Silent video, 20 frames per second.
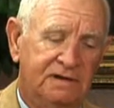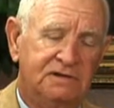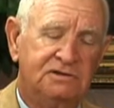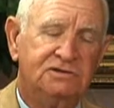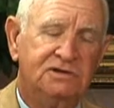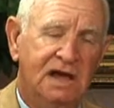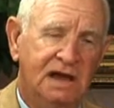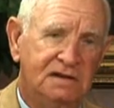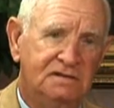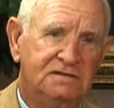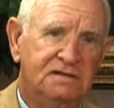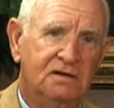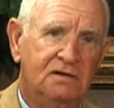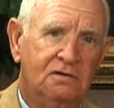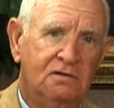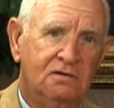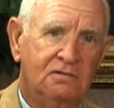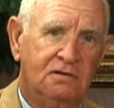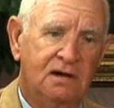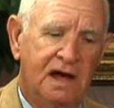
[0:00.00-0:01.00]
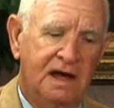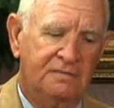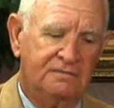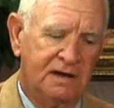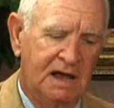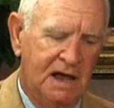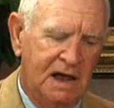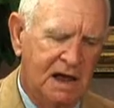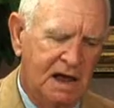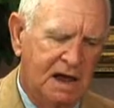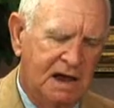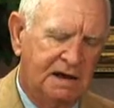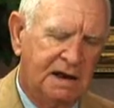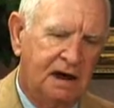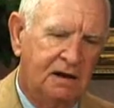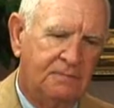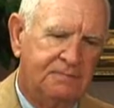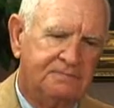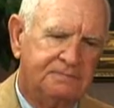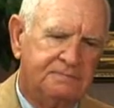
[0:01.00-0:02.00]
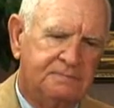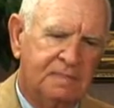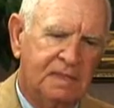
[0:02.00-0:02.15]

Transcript: It changed their whole life. Now,